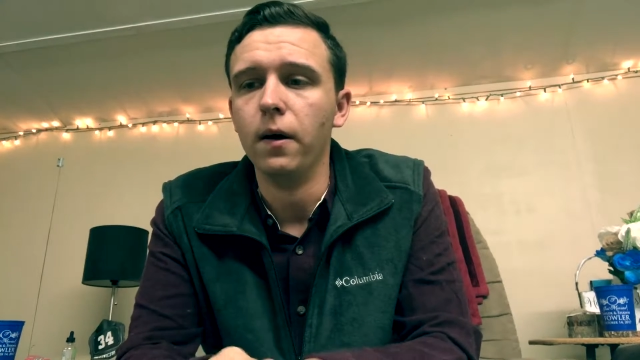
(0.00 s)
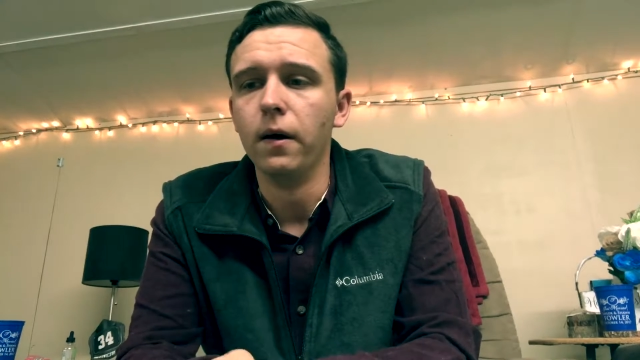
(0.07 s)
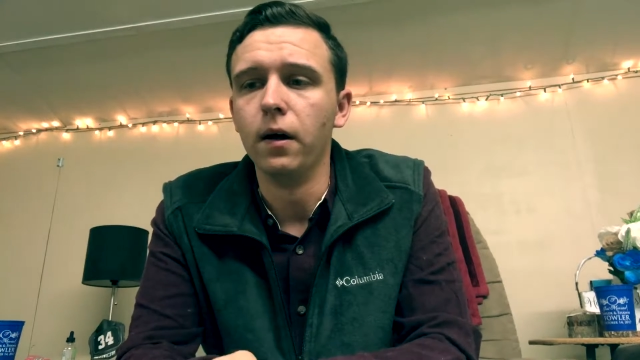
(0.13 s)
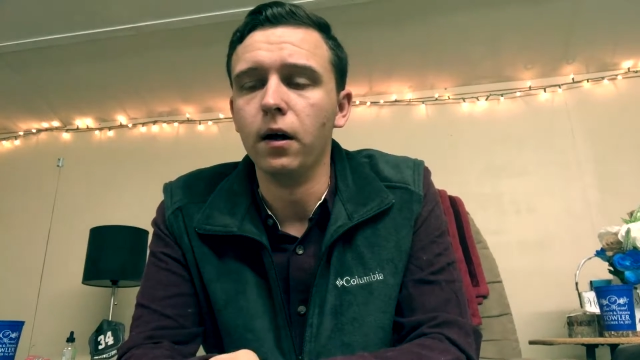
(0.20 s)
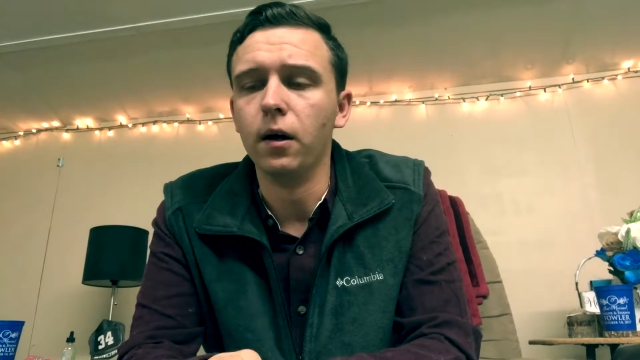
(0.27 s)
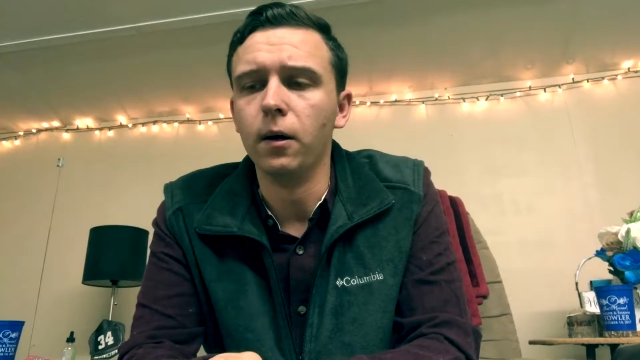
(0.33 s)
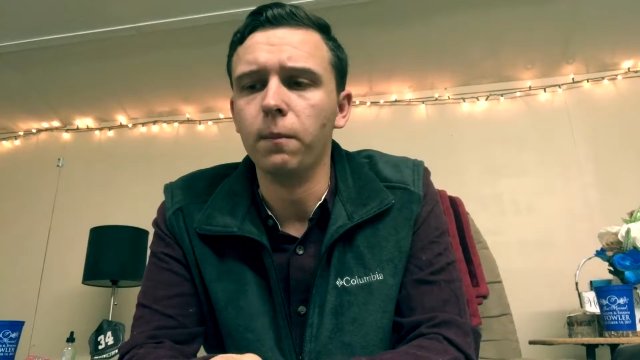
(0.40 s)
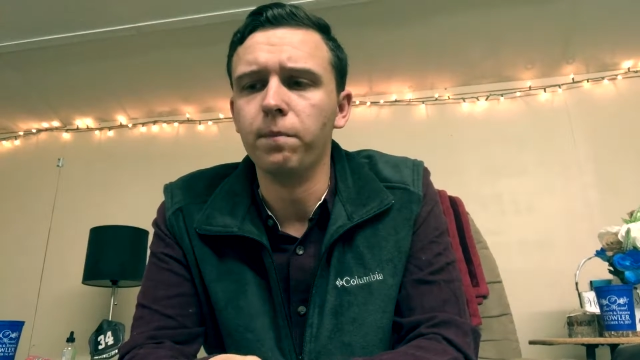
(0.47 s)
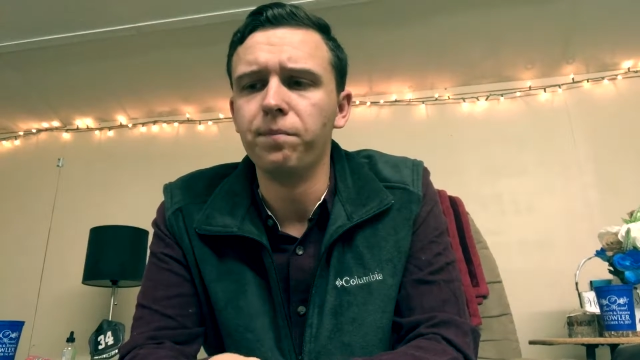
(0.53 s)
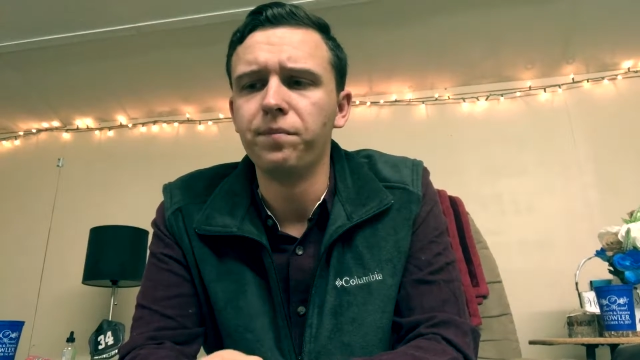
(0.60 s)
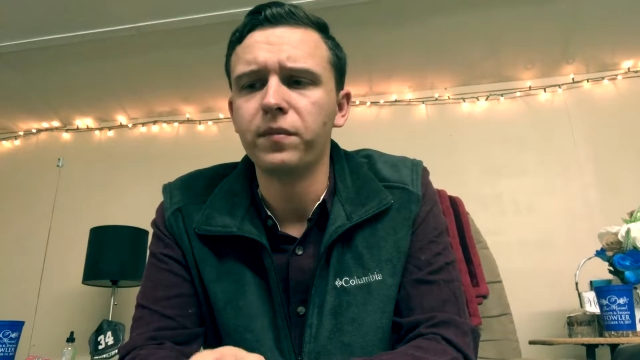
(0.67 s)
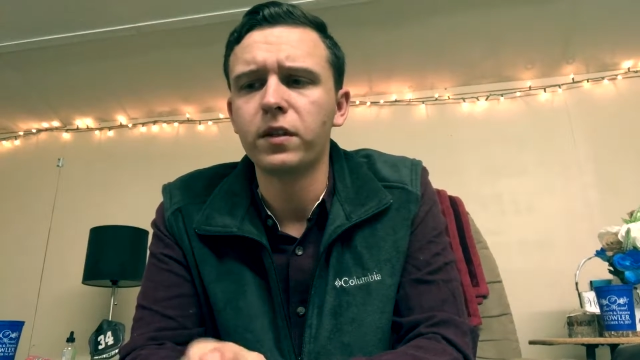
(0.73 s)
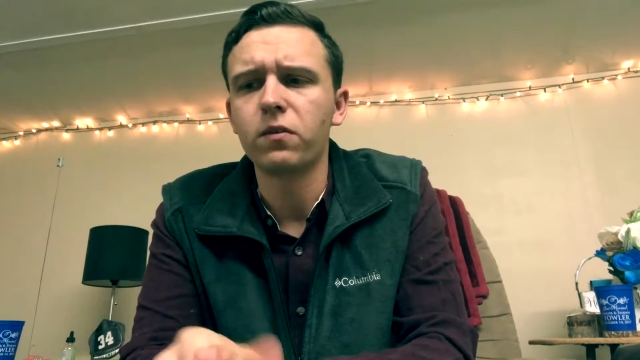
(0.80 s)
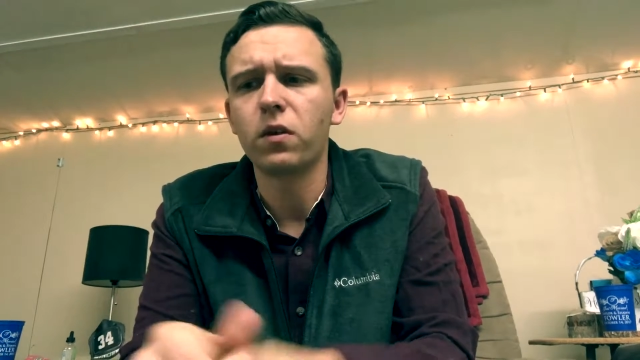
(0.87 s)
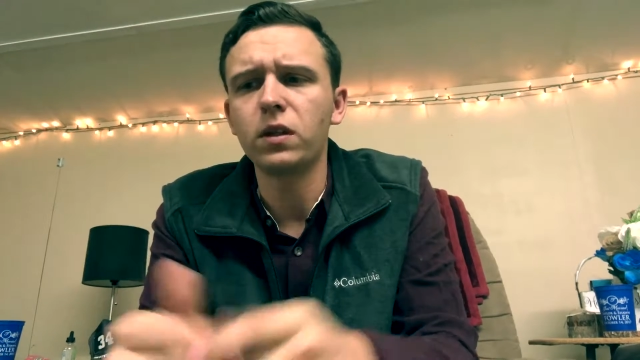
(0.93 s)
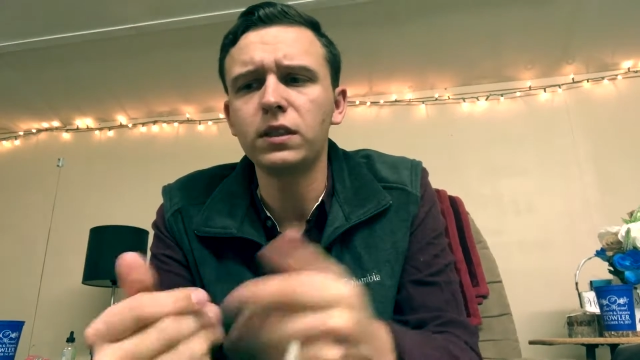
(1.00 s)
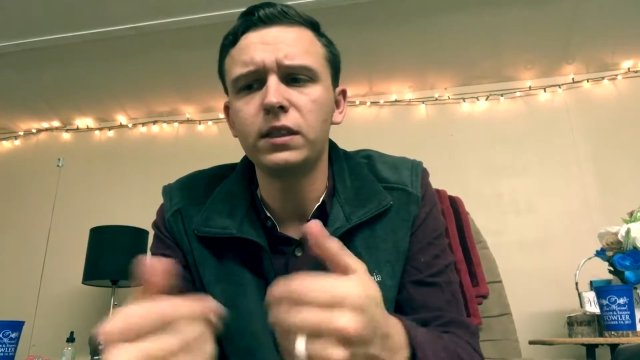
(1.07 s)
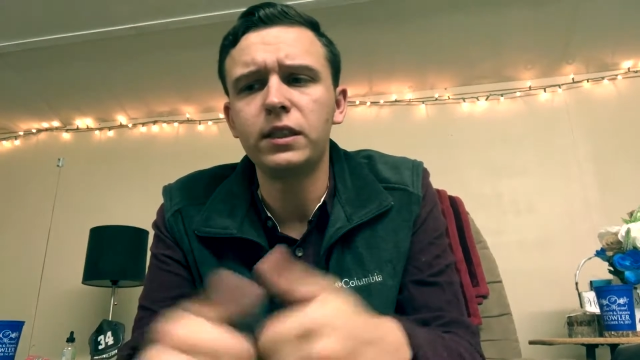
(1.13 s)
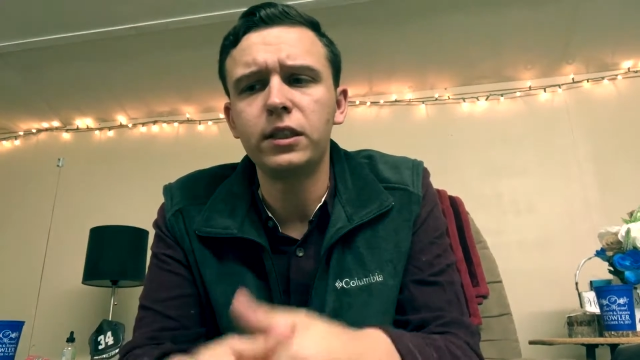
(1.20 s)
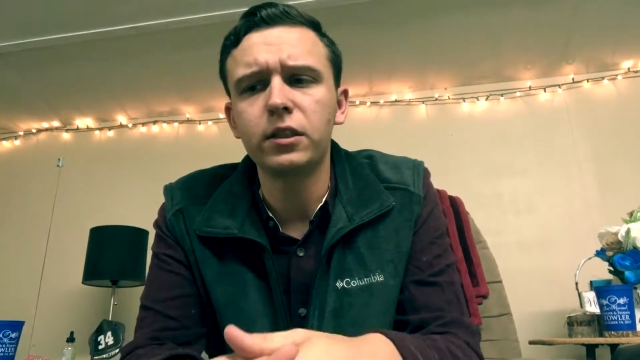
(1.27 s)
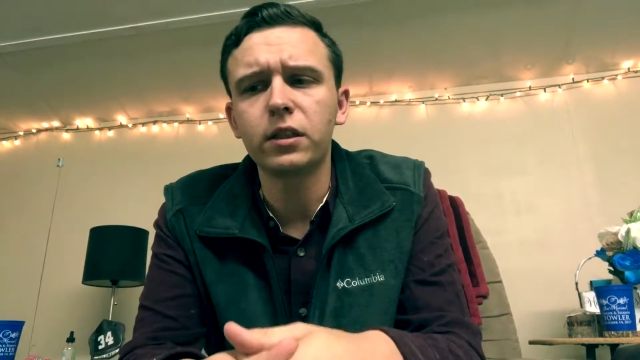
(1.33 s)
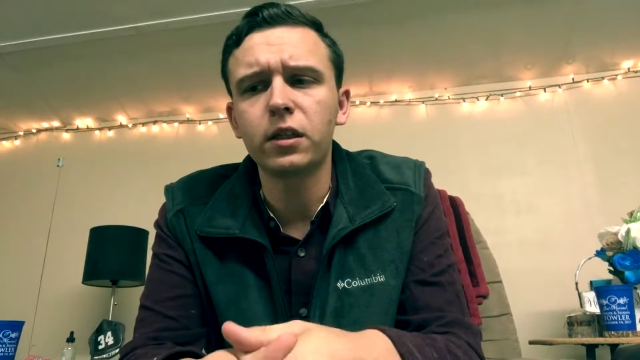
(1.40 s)
As far as the
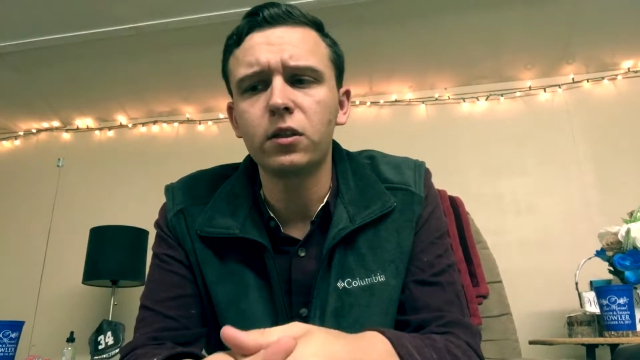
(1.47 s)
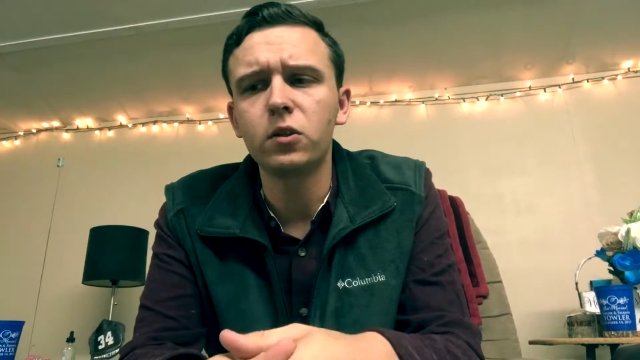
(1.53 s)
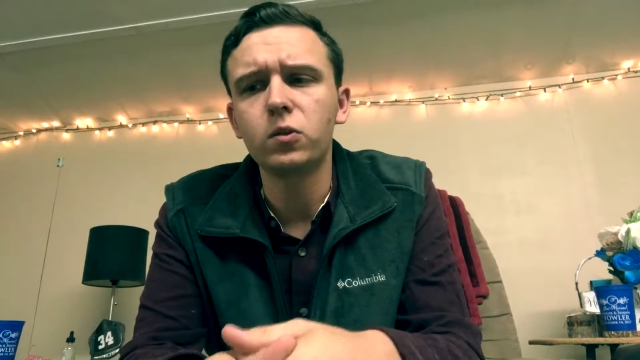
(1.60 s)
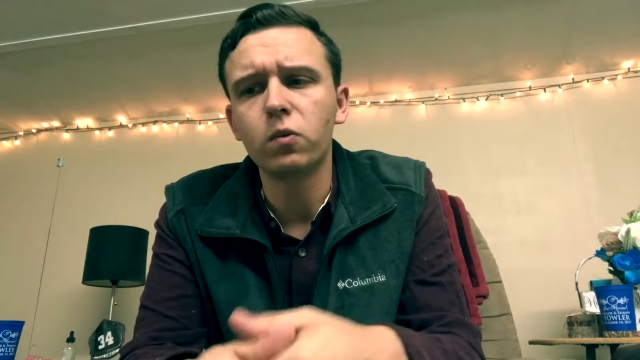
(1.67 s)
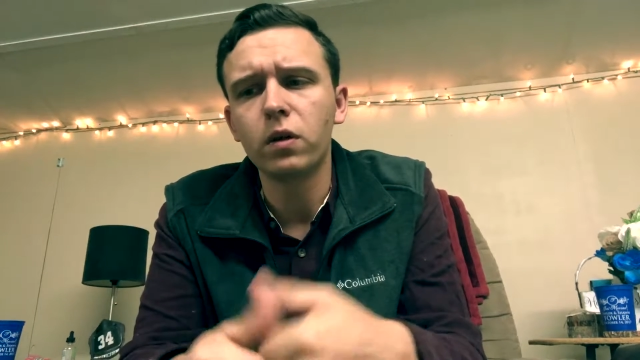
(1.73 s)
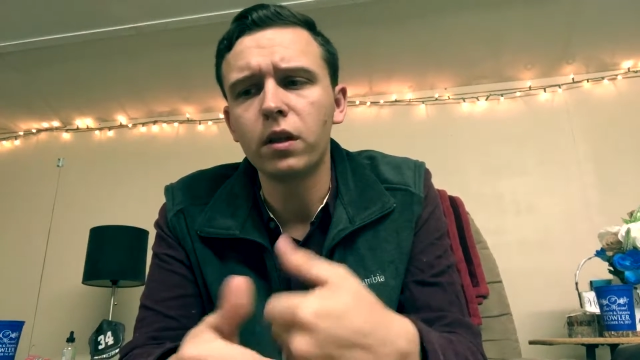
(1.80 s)
interior goes,